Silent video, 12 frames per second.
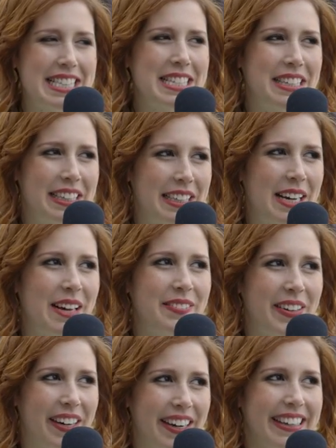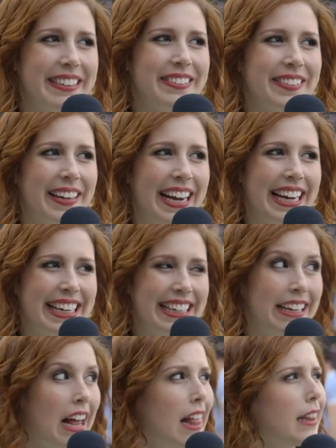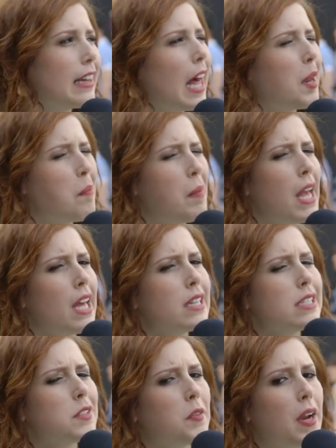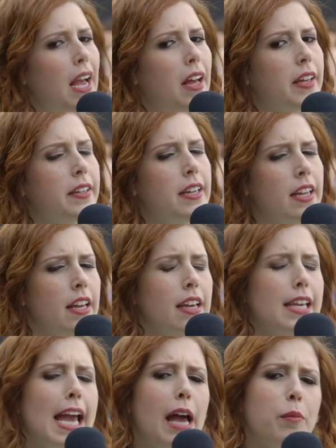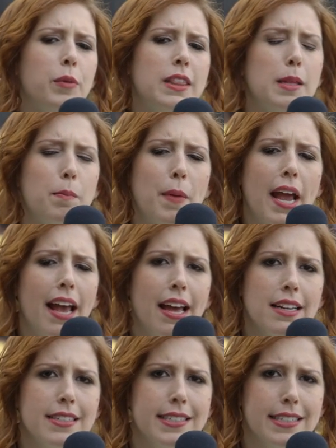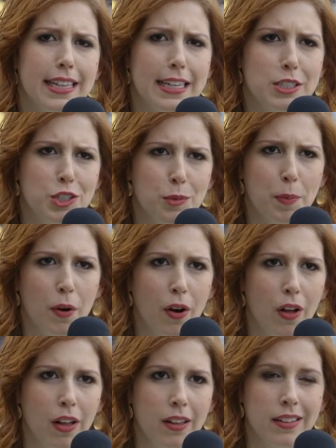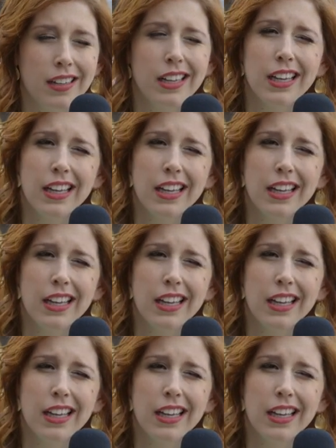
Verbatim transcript: that's a good cover, yeah. right? The band. A lot of bands around. Yeah, and with the band, Interpol,